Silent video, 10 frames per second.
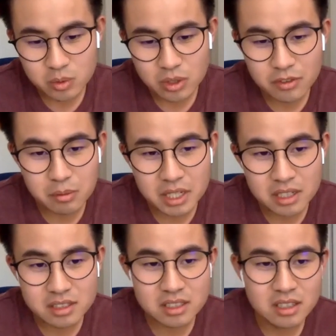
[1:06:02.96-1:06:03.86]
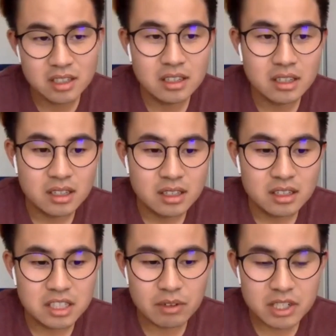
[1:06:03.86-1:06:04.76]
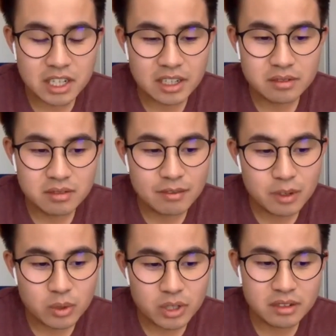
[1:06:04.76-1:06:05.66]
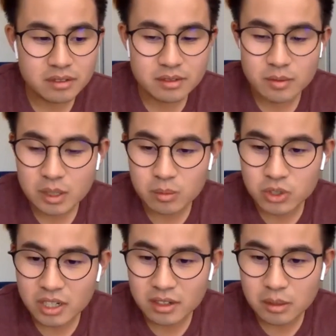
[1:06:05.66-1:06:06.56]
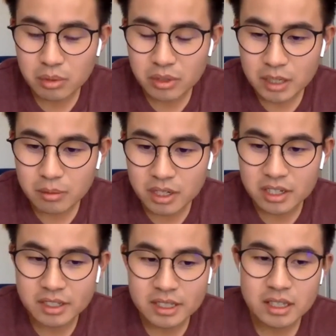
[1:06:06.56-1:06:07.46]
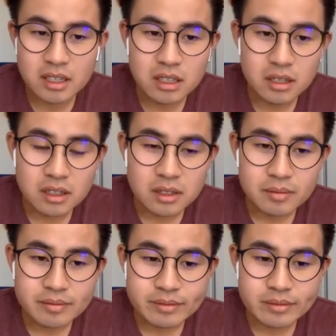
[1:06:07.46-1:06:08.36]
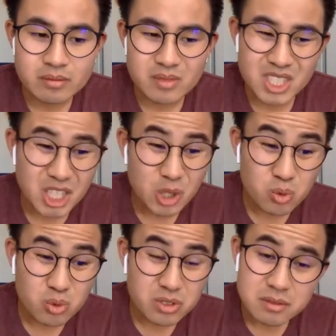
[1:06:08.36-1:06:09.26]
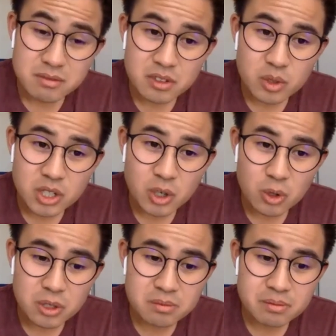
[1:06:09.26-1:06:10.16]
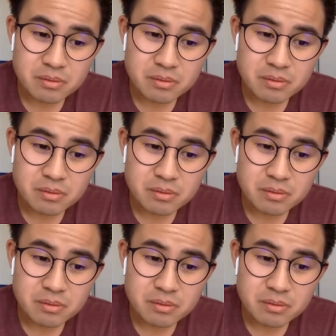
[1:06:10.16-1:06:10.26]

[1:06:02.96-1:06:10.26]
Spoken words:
as well, for me, it's every day, everywhere, when I'm trying to apply my skills, you want to call it.